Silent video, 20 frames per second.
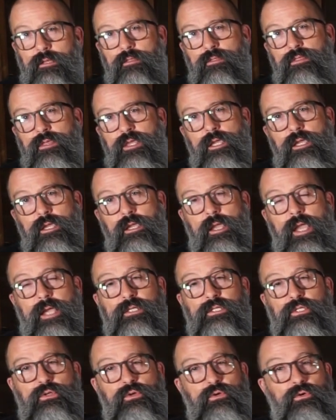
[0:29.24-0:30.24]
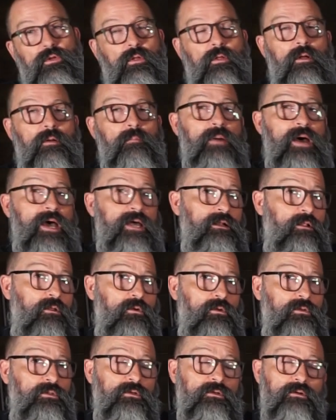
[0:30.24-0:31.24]
the external bottle
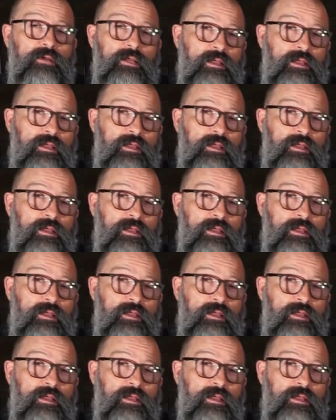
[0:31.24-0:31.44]
holder.